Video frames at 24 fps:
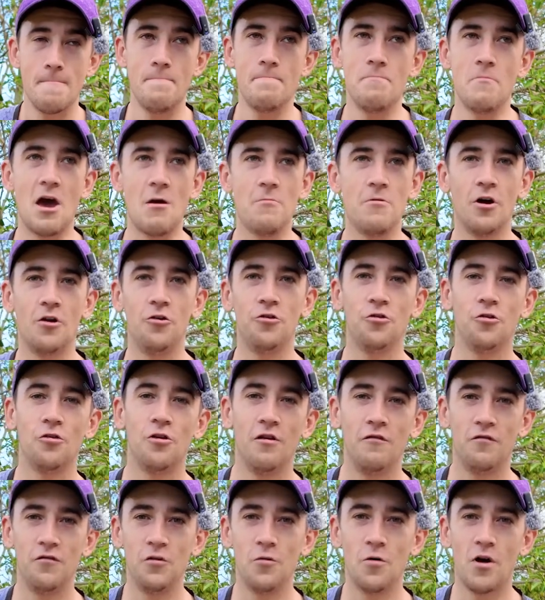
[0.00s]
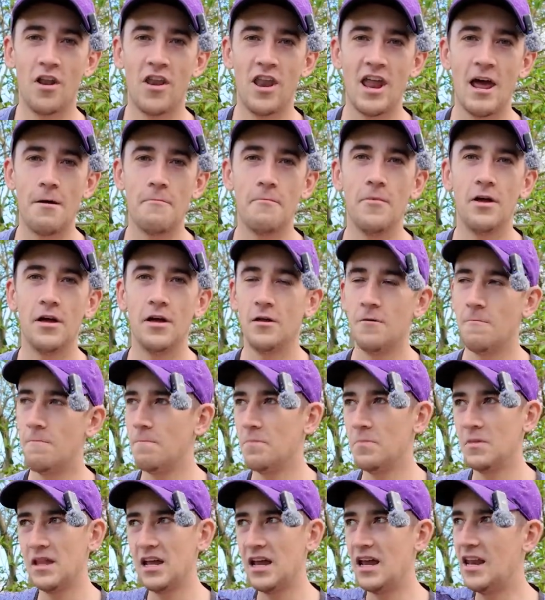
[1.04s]
Maybe I'll do a review on them
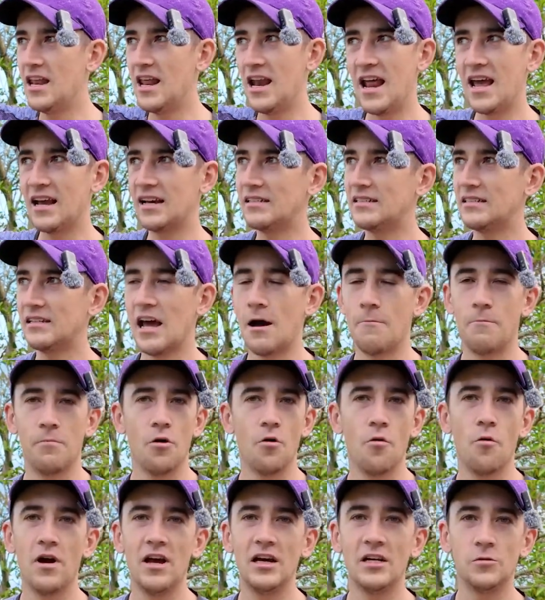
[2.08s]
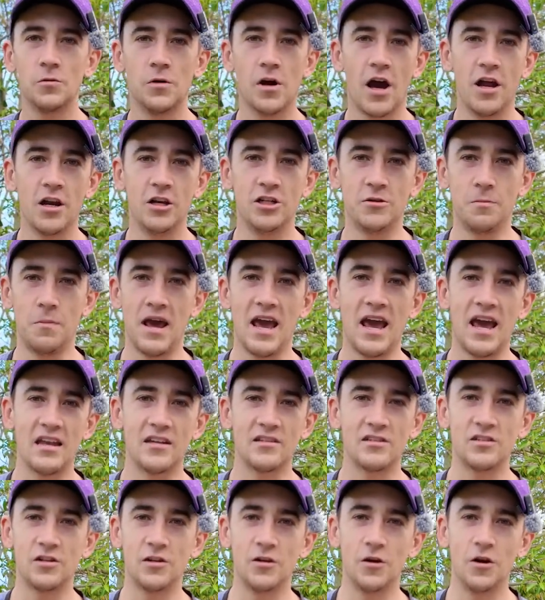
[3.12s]
in the next couple of weeks. We're going to
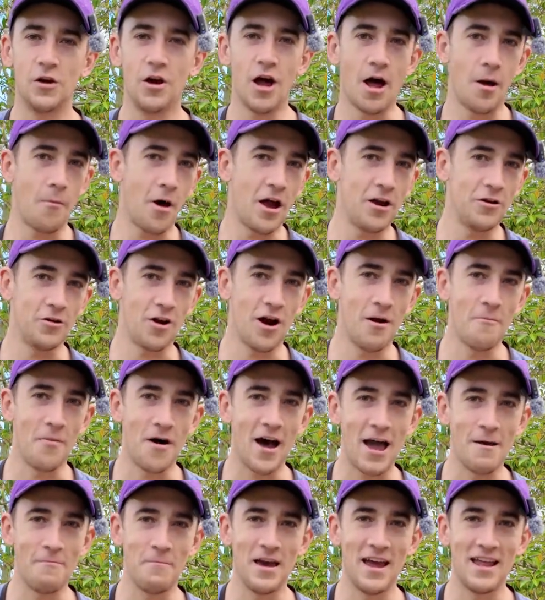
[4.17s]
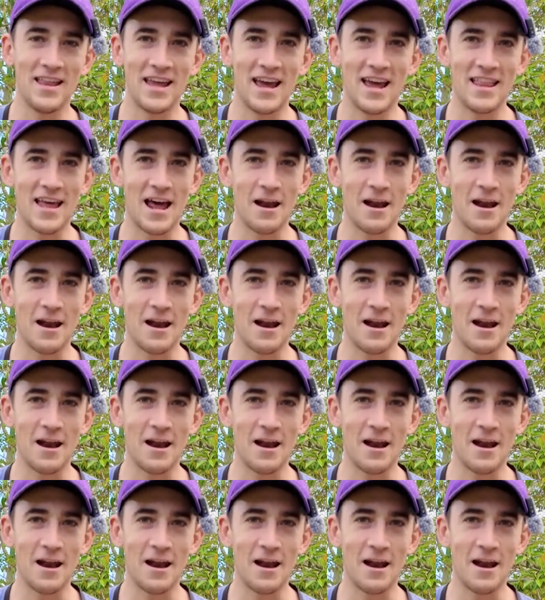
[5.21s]
Japan soon. I might try and buy a pair there.